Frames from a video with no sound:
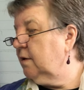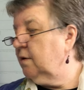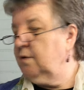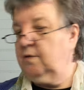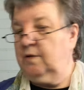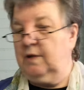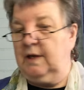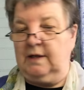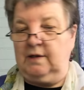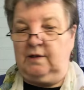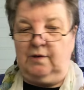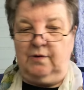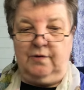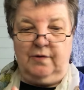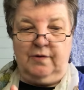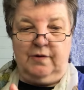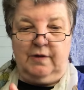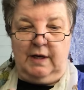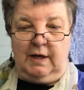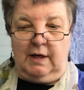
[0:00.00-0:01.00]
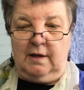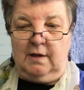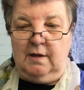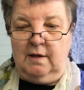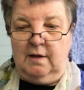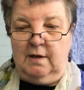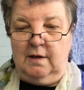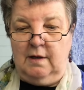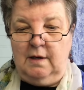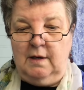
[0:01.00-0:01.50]
and all that sort of
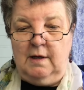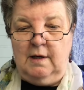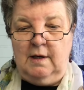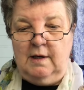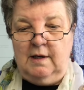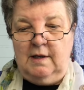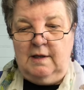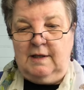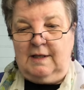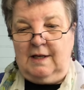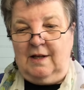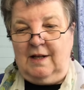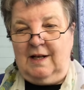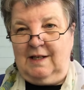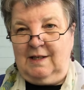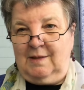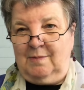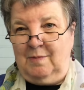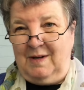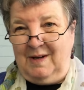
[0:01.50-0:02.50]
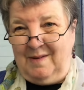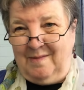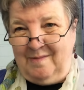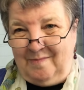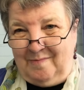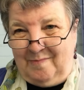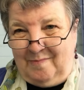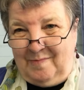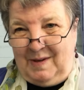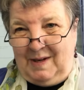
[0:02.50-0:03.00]
thing. So that's my
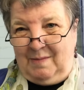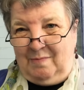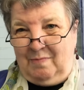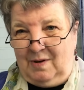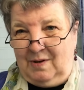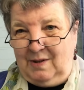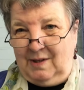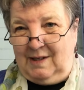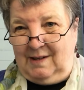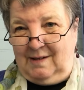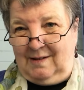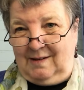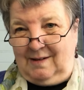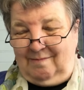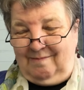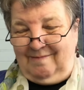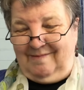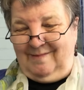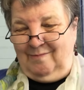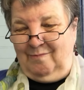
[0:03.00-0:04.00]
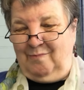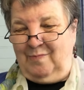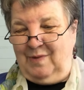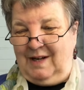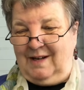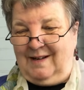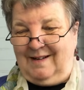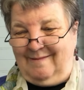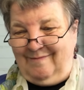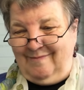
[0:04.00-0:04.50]
big,
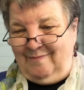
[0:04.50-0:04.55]
big